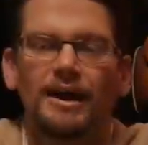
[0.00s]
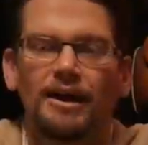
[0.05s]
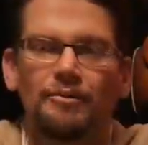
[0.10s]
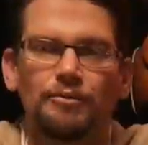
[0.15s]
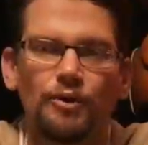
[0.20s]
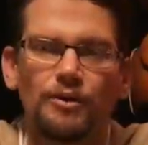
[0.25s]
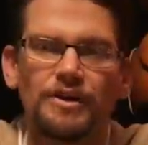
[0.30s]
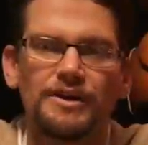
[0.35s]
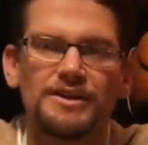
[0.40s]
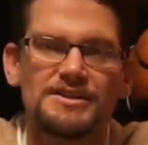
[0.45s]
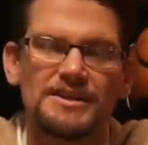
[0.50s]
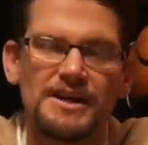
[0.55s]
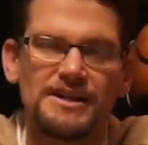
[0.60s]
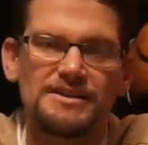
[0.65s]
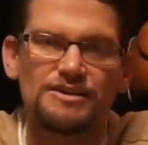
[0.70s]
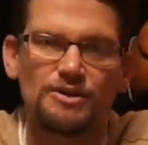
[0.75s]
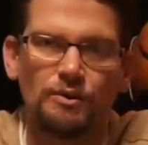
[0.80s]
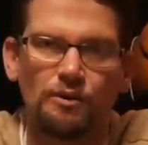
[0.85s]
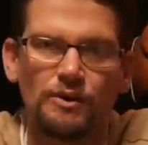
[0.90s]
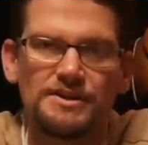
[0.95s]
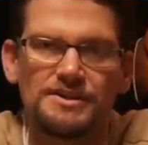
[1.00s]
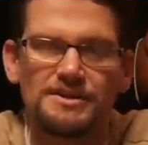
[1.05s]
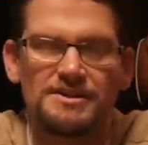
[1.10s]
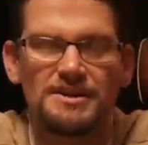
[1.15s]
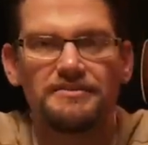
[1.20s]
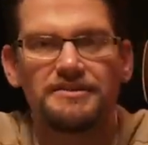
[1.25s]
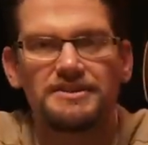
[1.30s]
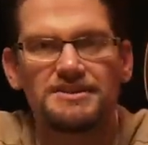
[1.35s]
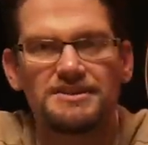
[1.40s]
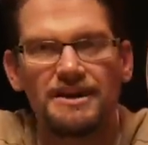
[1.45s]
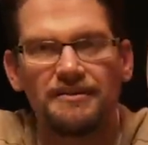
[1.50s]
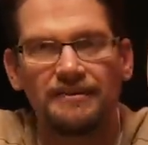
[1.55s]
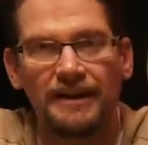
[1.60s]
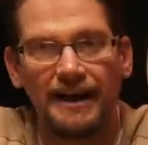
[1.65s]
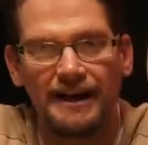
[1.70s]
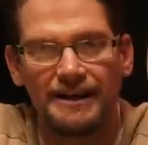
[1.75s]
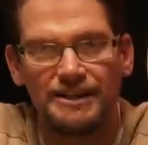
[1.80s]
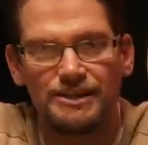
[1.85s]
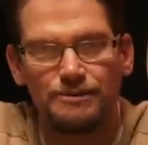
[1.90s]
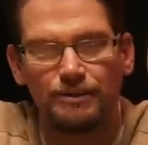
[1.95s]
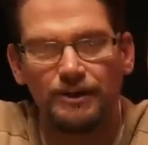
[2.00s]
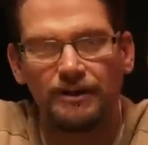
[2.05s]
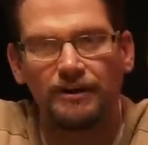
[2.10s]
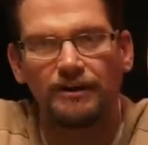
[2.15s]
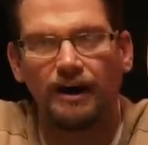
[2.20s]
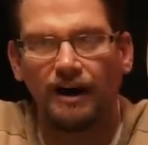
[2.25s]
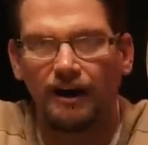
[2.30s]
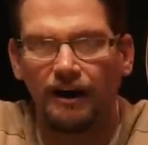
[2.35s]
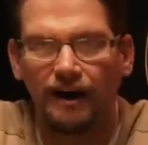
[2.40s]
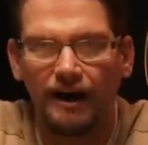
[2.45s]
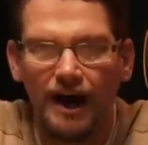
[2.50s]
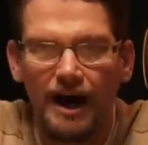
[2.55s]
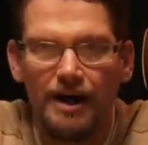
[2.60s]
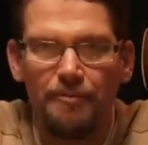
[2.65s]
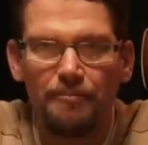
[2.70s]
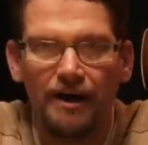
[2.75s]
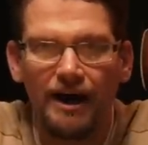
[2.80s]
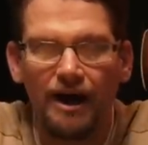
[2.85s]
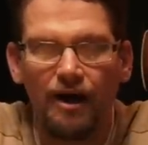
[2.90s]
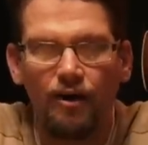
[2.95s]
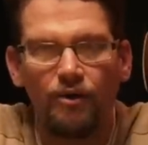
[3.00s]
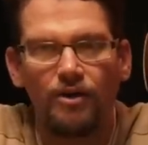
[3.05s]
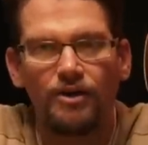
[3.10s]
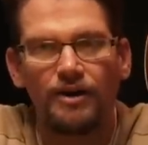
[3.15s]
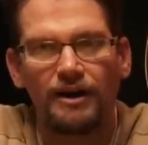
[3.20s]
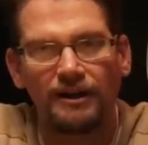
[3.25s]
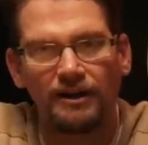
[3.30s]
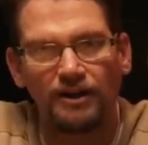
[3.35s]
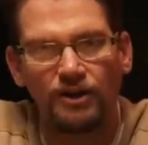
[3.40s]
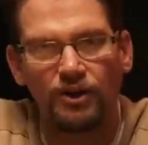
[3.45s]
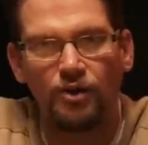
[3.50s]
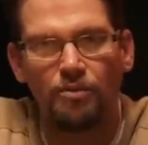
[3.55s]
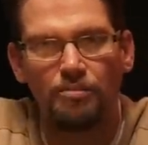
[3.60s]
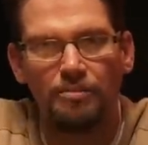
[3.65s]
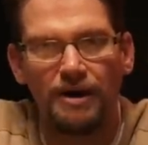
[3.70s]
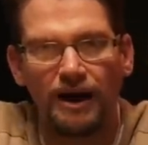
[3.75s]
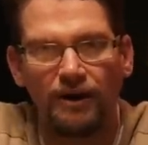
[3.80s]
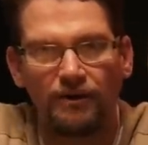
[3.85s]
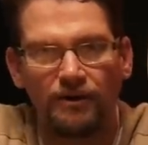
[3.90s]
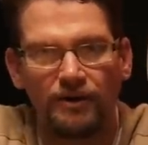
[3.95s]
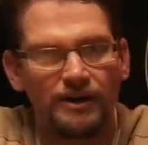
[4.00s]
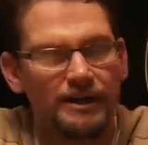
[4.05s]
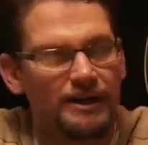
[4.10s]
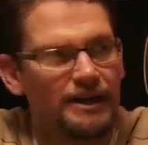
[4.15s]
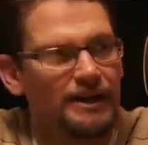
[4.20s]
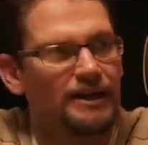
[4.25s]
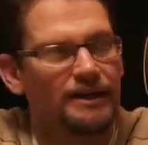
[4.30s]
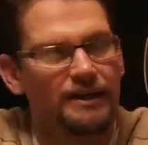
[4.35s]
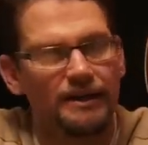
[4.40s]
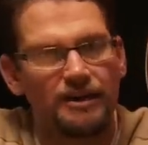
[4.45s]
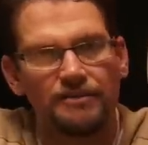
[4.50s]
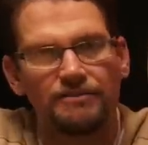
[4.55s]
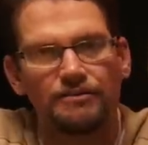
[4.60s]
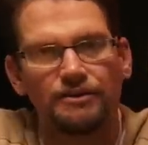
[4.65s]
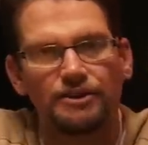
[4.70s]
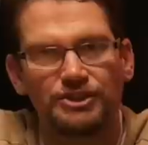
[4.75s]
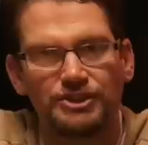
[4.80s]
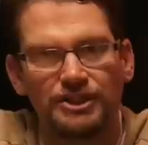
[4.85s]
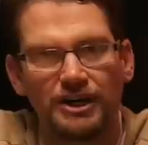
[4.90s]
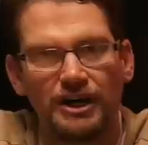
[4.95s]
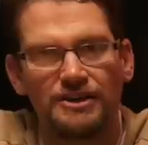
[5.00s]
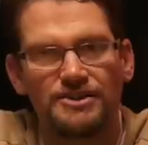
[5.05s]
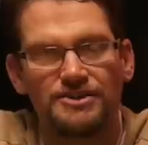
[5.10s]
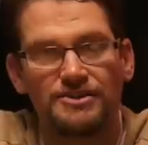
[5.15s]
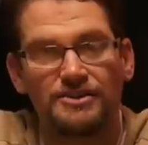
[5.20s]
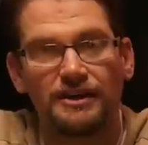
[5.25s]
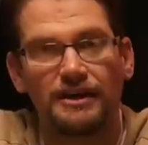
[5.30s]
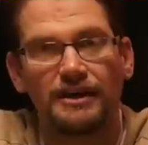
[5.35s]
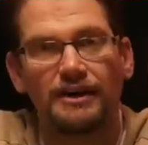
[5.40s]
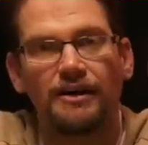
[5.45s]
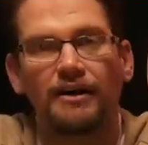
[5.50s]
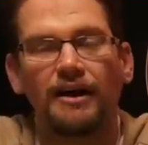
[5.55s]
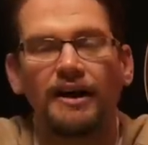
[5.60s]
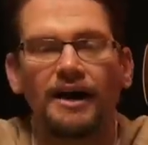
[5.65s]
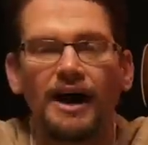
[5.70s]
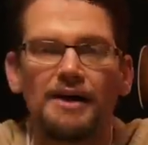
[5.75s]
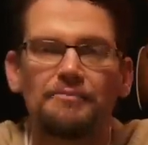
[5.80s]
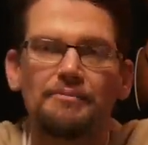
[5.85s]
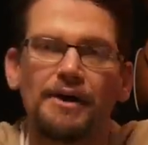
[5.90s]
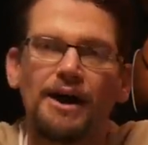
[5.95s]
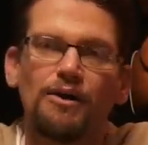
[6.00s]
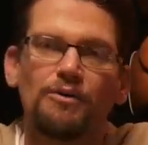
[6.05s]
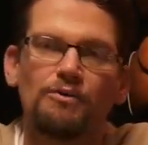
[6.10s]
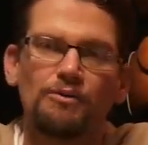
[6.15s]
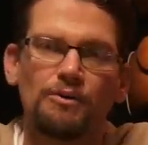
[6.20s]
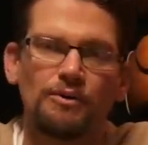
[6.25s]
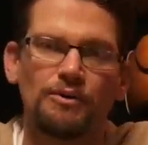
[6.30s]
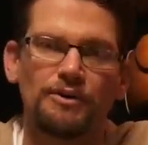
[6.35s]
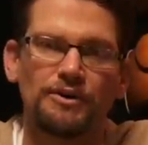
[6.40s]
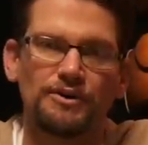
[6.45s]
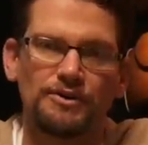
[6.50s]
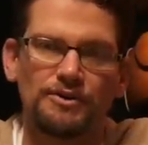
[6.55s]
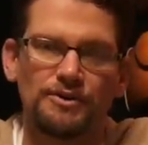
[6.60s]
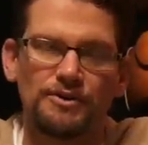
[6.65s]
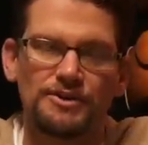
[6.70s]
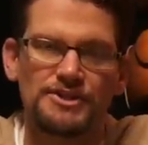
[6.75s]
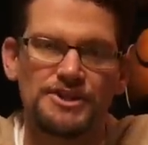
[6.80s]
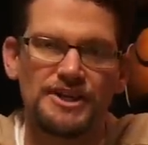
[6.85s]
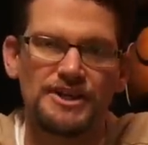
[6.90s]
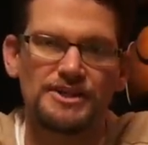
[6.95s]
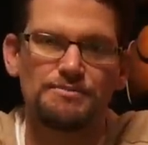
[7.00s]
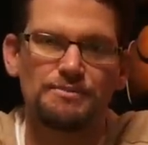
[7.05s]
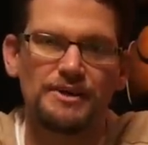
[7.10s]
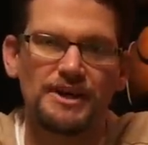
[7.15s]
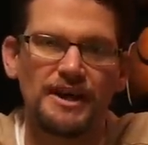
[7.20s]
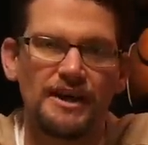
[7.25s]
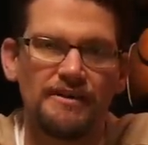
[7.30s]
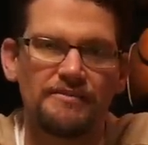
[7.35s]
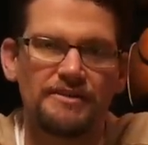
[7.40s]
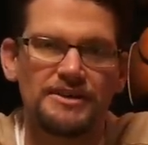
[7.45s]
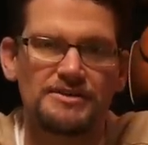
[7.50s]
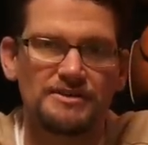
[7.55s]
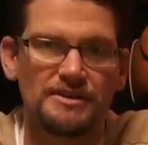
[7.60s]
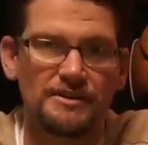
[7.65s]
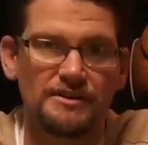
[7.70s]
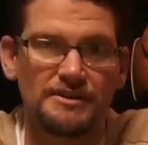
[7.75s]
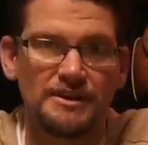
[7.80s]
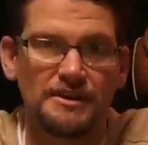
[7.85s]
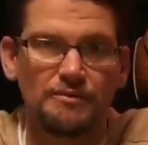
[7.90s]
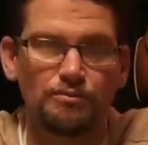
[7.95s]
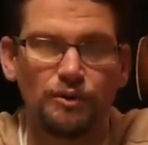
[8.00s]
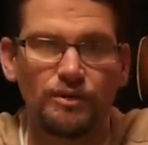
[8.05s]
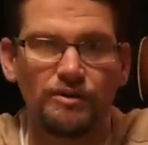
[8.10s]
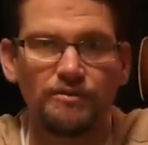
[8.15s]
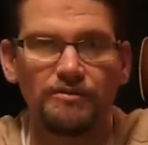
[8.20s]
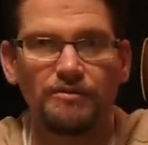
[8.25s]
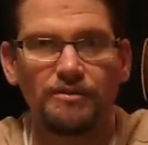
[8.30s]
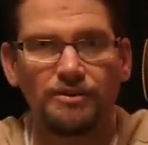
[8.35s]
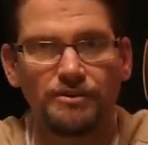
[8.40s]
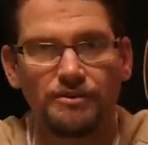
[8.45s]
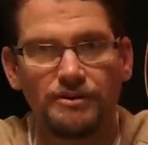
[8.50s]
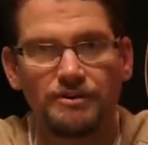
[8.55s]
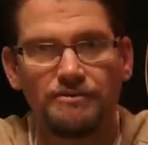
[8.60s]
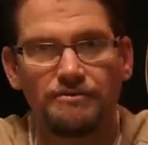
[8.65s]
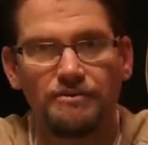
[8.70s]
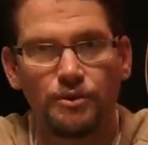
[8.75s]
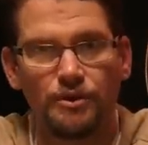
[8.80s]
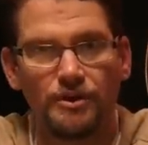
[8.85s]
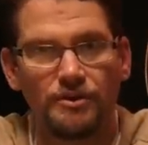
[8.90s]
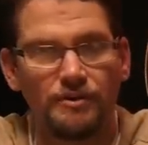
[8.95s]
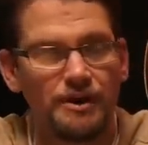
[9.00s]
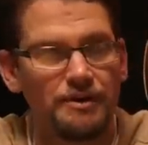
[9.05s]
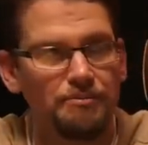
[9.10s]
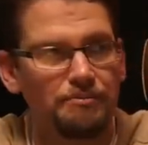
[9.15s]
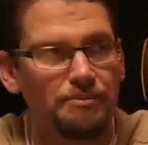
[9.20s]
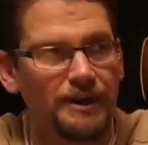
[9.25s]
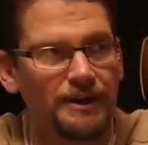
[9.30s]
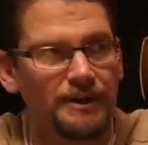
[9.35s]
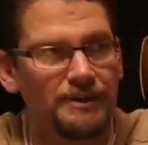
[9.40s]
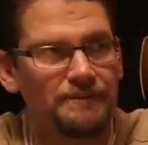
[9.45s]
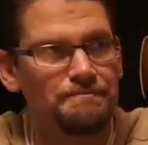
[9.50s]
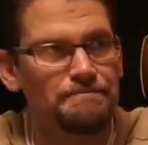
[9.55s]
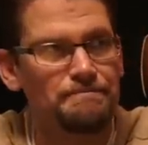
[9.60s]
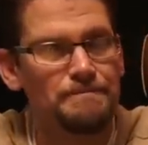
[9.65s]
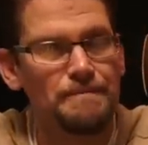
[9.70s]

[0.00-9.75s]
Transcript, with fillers: I'm going to test the one seventy-seven Aspen on high power and low power. Get a full shot string here. On high power, we're going to do the J S B heavies. They're a ten point three four grain pellet.